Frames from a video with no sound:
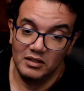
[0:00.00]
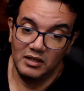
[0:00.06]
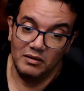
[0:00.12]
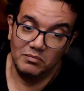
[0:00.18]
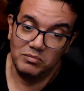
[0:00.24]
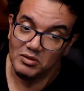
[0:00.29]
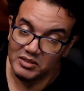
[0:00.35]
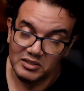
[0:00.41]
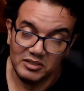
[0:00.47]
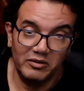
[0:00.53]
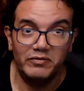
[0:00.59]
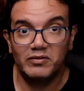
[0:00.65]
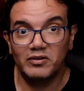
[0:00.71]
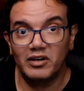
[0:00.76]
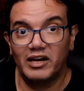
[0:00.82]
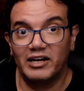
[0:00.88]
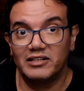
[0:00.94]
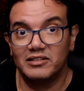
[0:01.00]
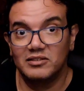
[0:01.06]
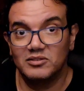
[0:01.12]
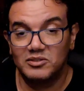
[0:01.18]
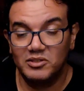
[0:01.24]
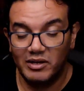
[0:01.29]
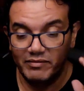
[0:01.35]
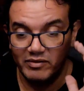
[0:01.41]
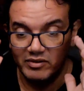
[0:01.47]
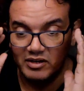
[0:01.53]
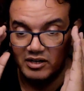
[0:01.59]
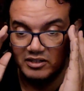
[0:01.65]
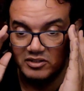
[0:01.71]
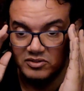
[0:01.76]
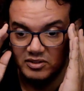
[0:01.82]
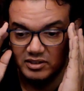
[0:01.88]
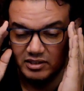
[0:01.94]
And please, if you like this type of
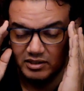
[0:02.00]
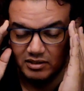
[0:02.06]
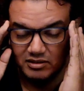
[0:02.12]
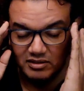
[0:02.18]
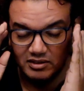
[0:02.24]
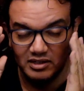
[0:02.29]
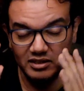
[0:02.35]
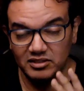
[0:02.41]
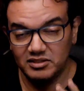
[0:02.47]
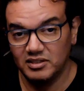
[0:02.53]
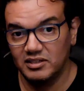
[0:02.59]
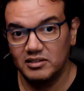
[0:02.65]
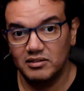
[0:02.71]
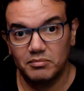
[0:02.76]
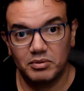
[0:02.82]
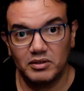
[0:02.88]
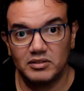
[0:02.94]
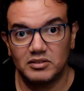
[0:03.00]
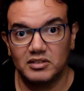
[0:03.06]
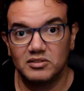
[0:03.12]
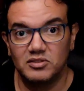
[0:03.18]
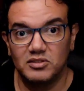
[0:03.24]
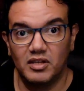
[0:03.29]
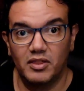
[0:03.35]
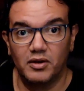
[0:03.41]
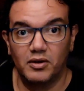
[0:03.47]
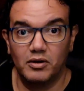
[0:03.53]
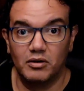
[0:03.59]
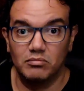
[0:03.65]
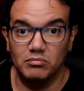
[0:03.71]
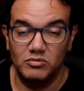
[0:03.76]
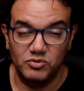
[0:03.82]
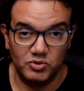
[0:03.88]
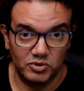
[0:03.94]
content, please
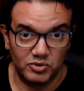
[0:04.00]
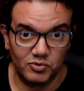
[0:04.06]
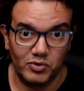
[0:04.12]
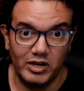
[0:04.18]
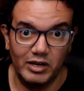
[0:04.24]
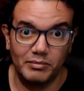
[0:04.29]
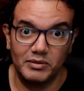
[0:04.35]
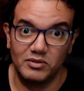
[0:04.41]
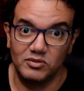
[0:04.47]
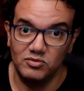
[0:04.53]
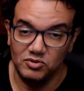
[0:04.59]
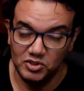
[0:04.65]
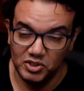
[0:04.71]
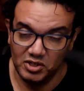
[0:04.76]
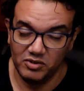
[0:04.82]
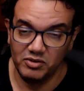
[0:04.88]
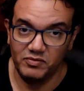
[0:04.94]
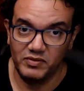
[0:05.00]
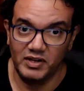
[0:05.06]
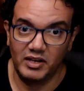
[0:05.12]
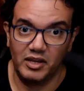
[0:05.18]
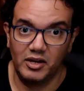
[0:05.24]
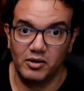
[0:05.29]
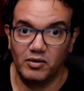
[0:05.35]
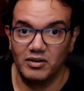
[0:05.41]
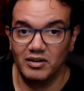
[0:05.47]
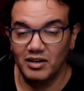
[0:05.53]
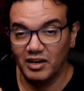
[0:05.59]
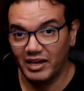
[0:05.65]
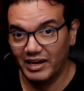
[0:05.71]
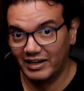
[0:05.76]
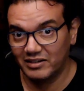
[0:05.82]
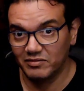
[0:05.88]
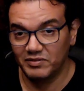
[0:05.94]
consider subscribing, share the video, and
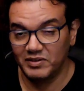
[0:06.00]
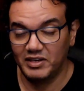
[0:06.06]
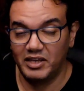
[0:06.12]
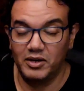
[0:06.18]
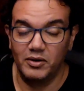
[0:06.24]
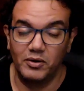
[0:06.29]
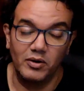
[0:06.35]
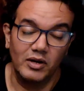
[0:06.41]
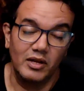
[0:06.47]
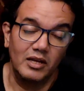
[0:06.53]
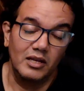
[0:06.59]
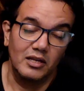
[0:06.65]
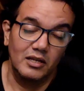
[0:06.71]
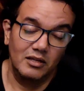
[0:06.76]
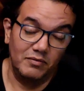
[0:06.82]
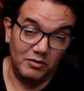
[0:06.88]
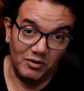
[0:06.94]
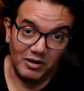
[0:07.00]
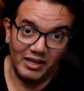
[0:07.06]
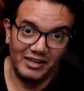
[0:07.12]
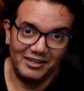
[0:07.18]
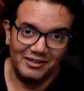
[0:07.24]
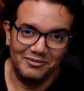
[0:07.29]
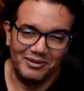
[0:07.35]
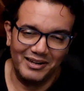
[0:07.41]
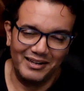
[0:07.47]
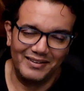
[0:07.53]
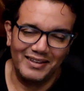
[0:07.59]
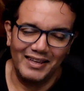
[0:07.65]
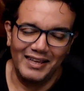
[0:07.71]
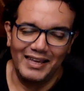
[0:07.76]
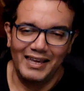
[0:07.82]
like the video if you like it, right?